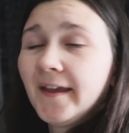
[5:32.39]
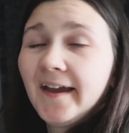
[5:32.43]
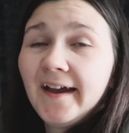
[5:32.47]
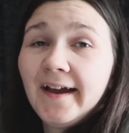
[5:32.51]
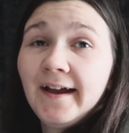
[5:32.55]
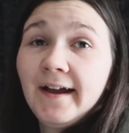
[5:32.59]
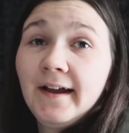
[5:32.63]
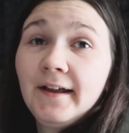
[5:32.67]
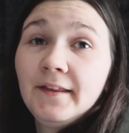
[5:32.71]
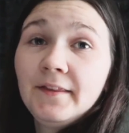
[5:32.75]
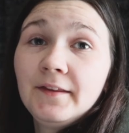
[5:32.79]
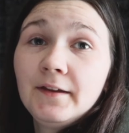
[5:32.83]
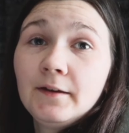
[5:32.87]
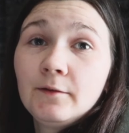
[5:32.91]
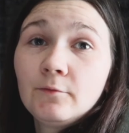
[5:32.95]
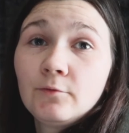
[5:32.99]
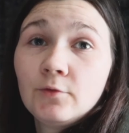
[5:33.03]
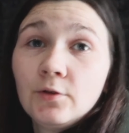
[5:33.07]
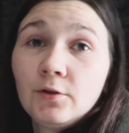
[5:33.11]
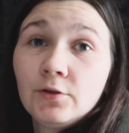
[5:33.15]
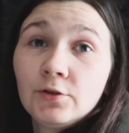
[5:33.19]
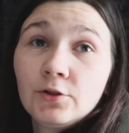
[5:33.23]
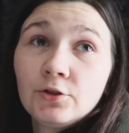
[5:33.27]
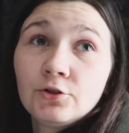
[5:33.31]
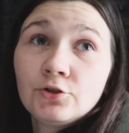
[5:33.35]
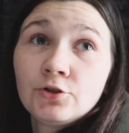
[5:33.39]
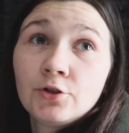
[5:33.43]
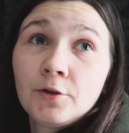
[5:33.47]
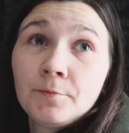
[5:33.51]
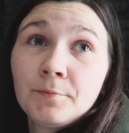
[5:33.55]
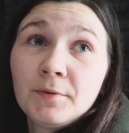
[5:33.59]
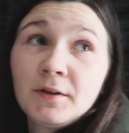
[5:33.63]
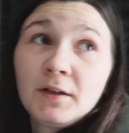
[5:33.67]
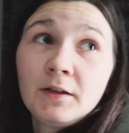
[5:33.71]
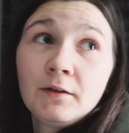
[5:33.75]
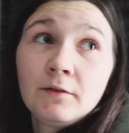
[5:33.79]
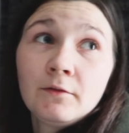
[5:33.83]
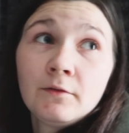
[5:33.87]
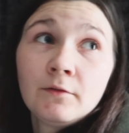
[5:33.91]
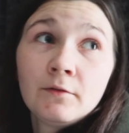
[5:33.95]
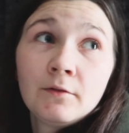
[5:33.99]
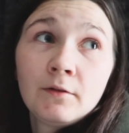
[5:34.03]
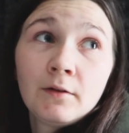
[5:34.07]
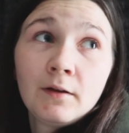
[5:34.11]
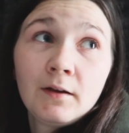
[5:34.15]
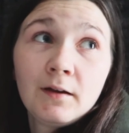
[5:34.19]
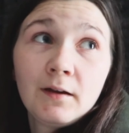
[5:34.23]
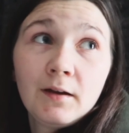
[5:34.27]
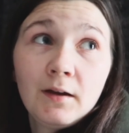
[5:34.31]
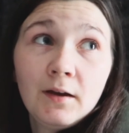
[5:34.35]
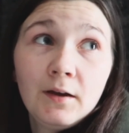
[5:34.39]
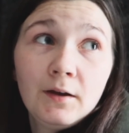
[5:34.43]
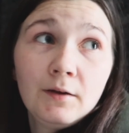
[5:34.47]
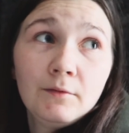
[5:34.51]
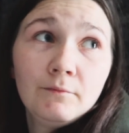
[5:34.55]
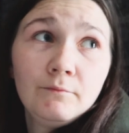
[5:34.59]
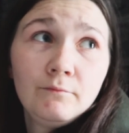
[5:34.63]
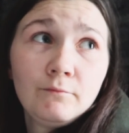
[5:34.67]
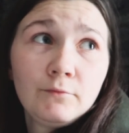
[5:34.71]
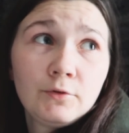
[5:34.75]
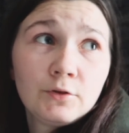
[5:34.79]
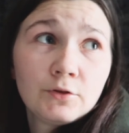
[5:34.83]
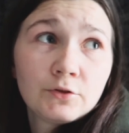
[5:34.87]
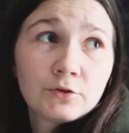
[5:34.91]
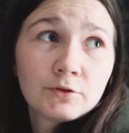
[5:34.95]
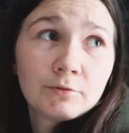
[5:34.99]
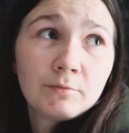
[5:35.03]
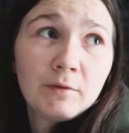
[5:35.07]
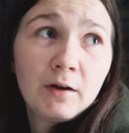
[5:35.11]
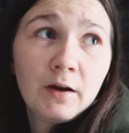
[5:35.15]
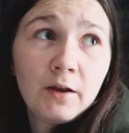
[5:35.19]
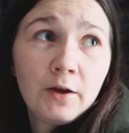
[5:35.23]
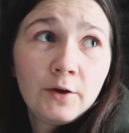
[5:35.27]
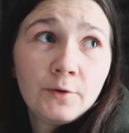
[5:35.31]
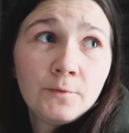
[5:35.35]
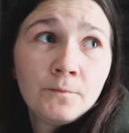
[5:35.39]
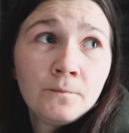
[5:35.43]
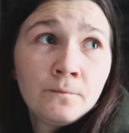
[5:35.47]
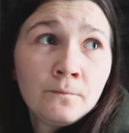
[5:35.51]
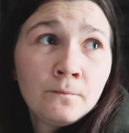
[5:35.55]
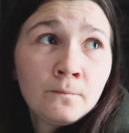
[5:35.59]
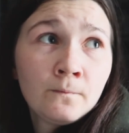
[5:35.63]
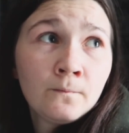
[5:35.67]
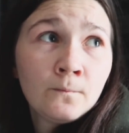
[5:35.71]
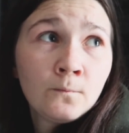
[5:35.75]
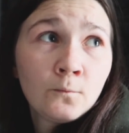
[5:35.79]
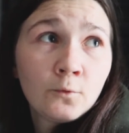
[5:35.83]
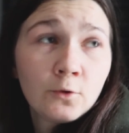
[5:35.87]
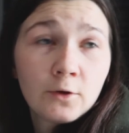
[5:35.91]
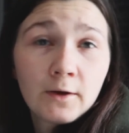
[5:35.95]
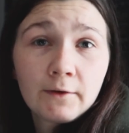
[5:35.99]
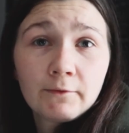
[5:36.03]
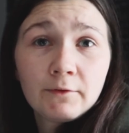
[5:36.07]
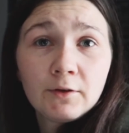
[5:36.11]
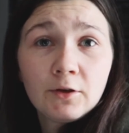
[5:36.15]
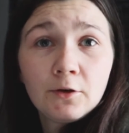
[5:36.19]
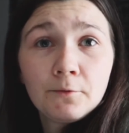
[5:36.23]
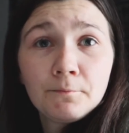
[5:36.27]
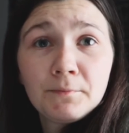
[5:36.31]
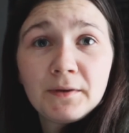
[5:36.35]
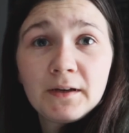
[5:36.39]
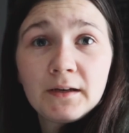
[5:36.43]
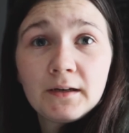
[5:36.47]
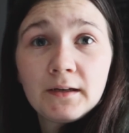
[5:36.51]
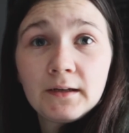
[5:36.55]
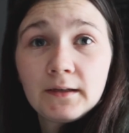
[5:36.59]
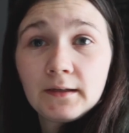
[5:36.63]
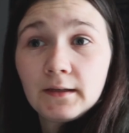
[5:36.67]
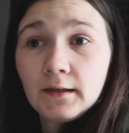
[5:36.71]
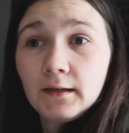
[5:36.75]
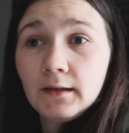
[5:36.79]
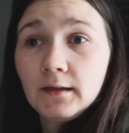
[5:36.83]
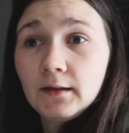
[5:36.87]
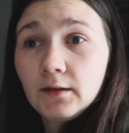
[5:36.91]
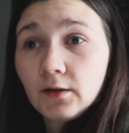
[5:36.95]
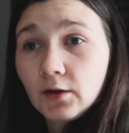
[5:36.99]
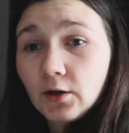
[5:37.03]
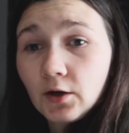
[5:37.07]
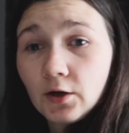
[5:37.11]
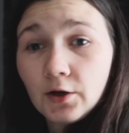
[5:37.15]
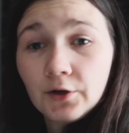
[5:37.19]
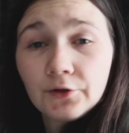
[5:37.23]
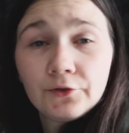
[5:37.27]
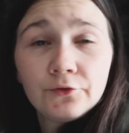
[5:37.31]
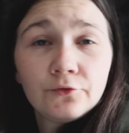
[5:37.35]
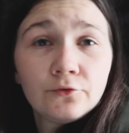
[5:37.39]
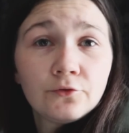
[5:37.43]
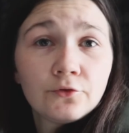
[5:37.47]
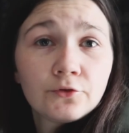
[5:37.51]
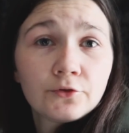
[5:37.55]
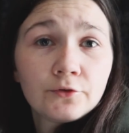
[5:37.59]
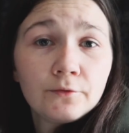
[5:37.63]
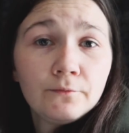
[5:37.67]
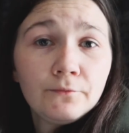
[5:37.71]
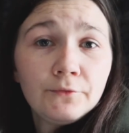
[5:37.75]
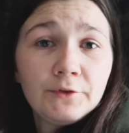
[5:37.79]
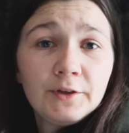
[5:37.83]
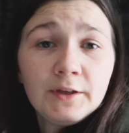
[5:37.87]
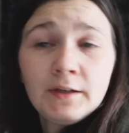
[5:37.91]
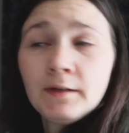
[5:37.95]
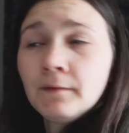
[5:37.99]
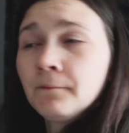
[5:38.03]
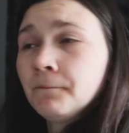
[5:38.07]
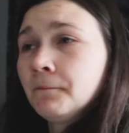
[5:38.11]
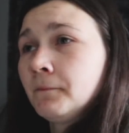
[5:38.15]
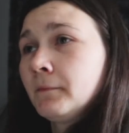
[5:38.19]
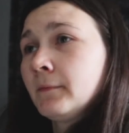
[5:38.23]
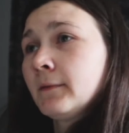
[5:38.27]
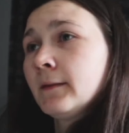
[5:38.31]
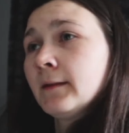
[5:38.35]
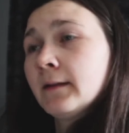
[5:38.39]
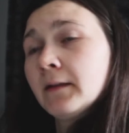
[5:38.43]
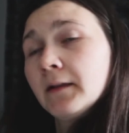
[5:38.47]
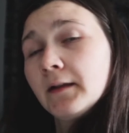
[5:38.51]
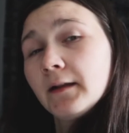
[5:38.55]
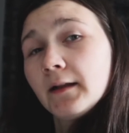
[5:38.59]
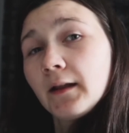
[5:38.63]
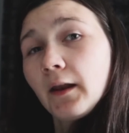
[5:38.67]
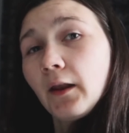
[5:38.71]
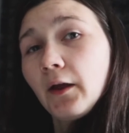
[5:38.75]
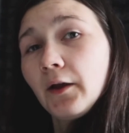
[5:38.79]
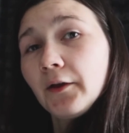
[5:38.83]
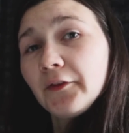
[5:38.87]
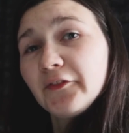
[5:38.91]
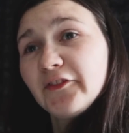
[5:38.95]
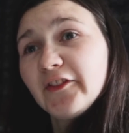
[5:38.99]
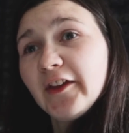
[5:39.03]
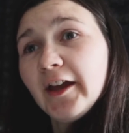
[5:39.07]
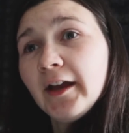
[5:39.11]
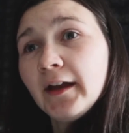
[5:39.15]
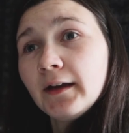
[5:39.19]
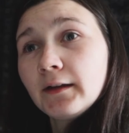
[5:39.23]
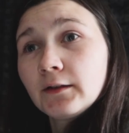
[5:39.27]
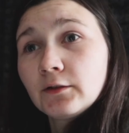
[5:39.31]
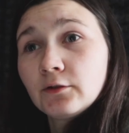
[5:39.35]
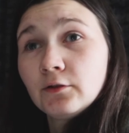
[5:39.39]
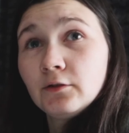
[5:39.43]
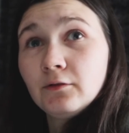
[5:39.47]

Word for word: And then we'll go shopping. Um, because tomorrow we'll have a little picnic in the garden or something like that.